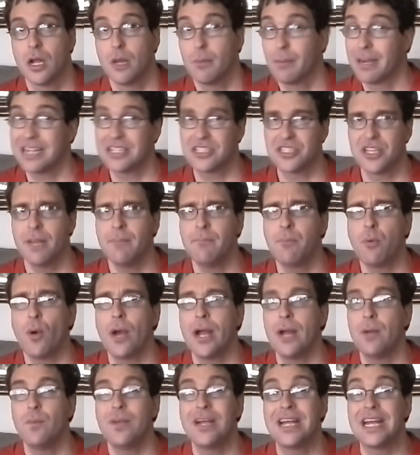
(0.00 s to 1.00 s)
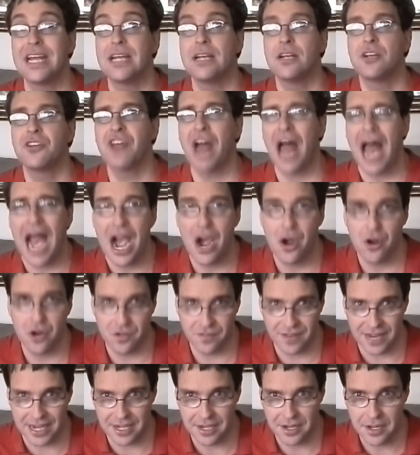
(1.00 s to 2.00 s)
But at some point, we get tired
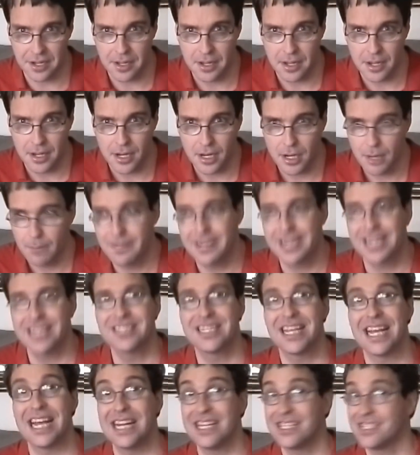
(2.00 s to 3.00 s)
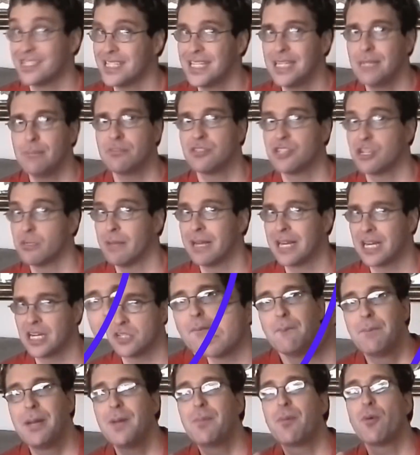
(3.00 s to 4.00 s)
of it, because it seems to make
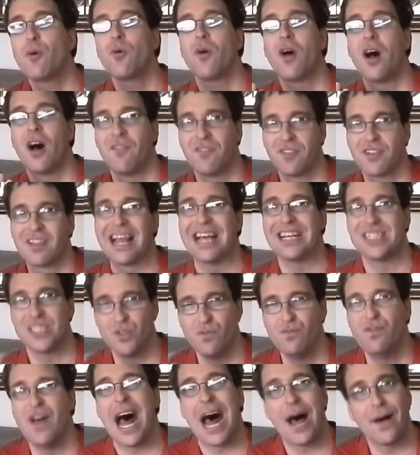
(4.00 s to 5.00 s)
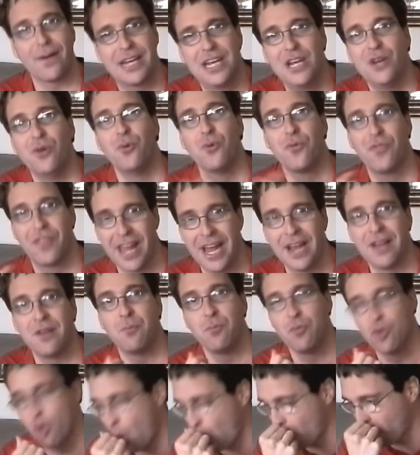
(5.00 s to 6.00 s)
us people of less value
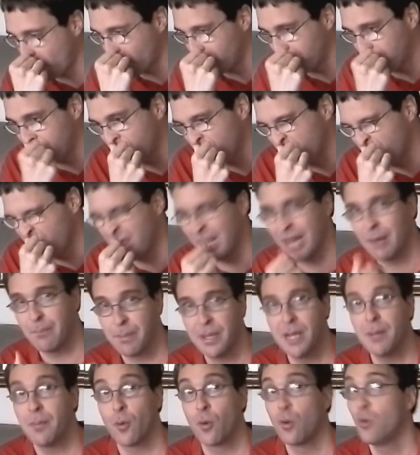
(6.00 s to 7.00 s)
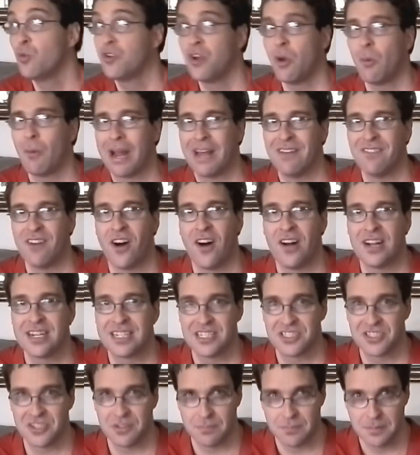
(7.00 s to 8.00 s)
than people who don't have
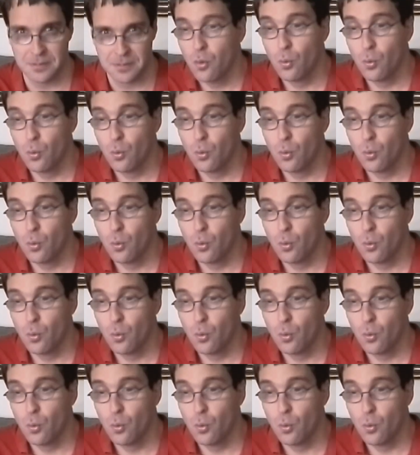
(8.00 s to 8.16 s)
autism.